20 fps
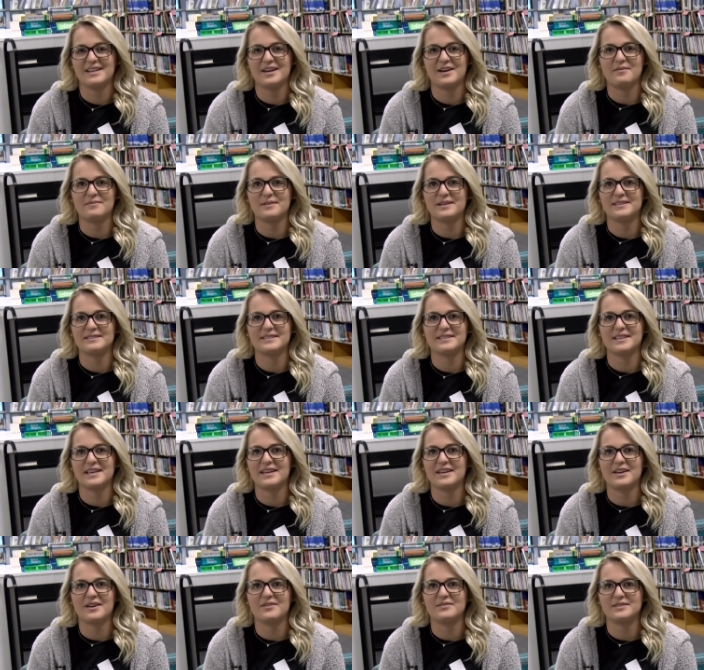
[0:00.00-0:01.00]
a place that
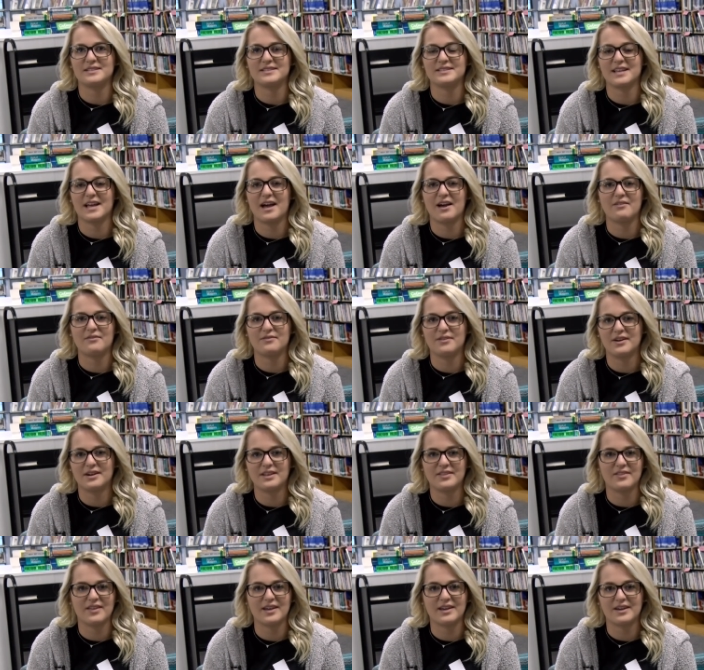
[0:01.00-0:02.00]
they go just to have fun
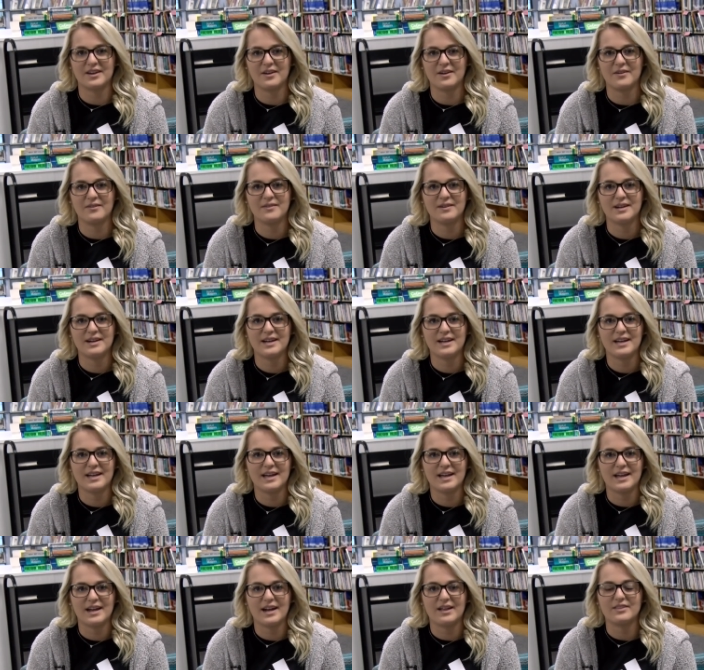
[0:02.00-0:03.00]
and let go.
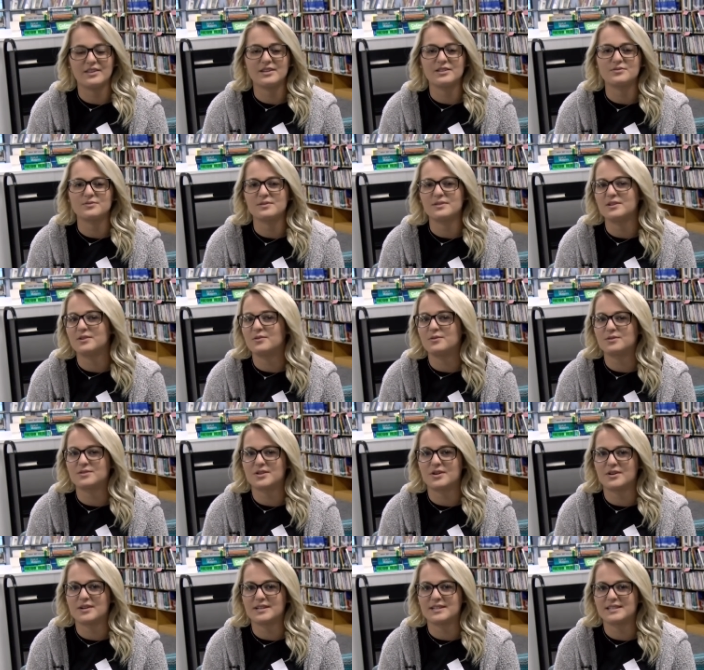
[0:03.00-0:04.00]
I think it's really cool
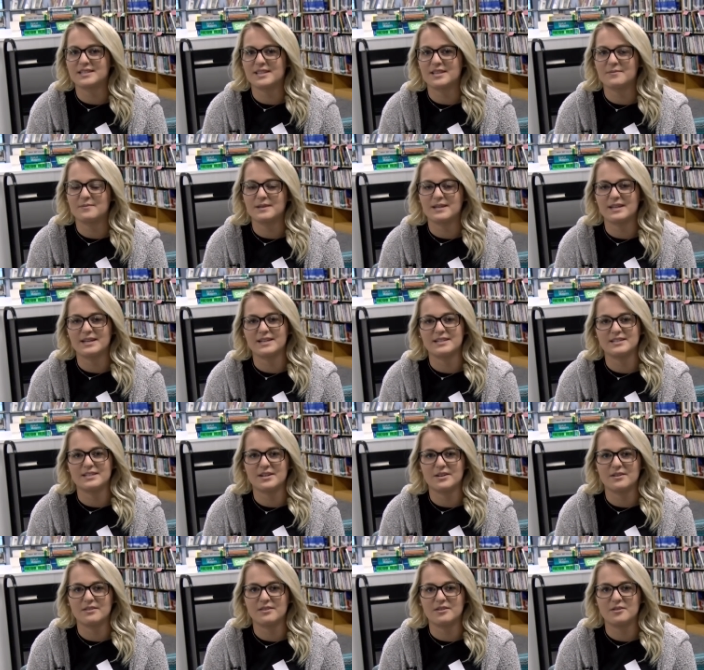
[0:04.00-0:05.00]
talking to them and getting to
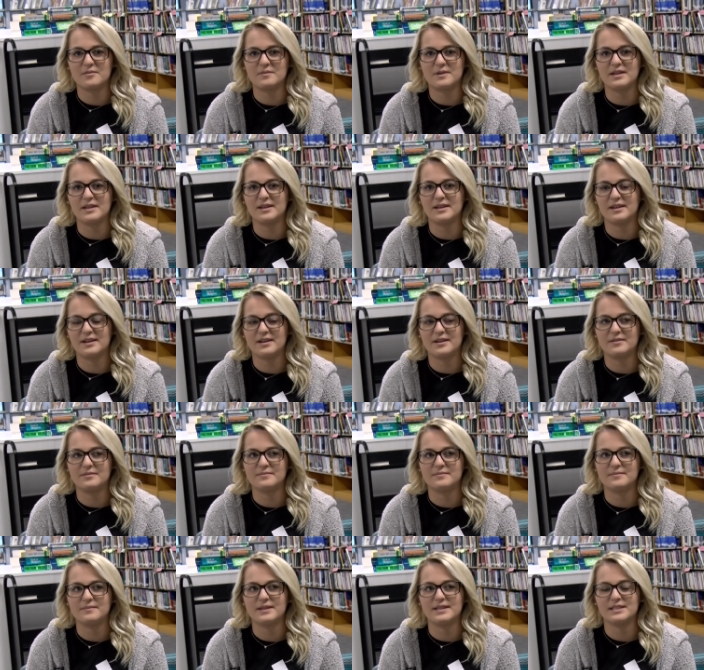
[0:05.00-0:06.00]
know them and
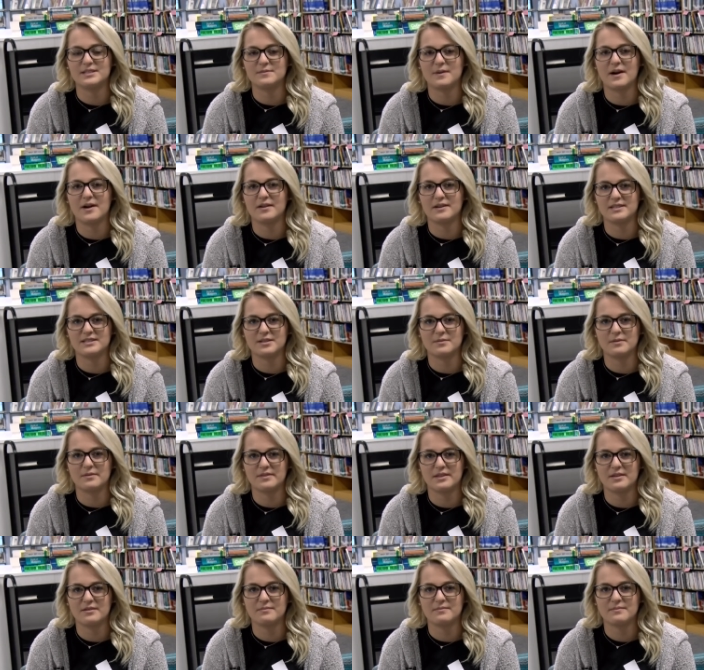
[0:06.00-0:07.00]
um, inspiring some
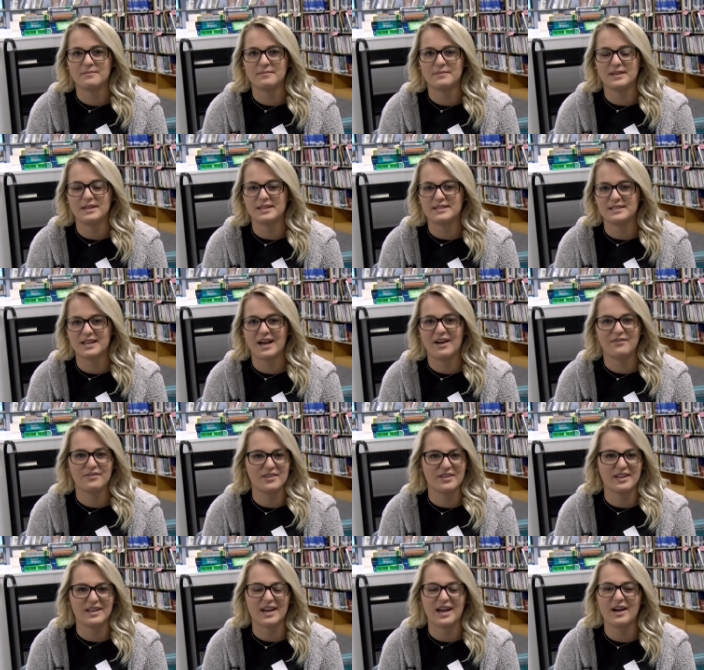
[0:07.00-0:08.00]
of them because I
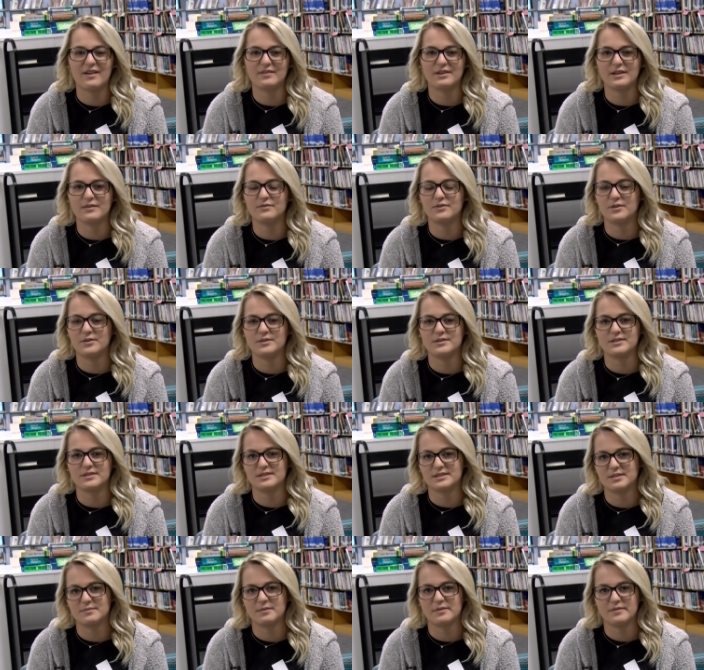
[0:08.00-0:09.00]
feel like I have an influence
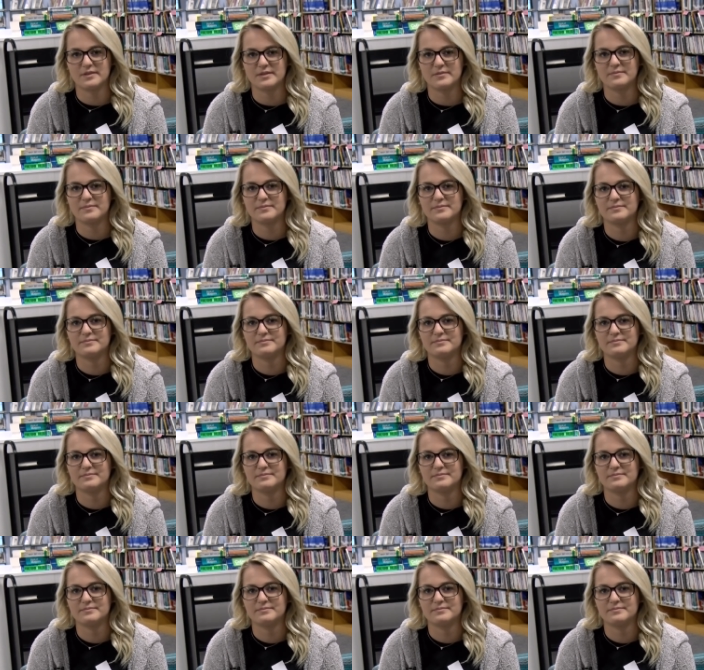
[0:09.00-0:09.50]
on some of them.